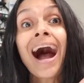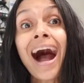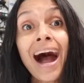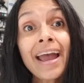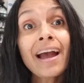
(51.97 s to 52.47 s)

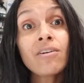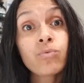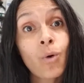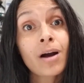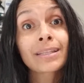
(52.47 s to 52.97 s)
I have
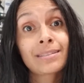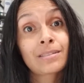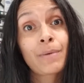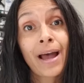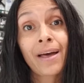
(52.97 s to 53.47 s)
walked this
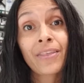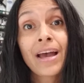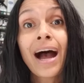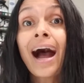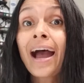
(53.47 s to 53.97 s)
path.
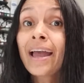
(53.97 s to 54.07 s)
I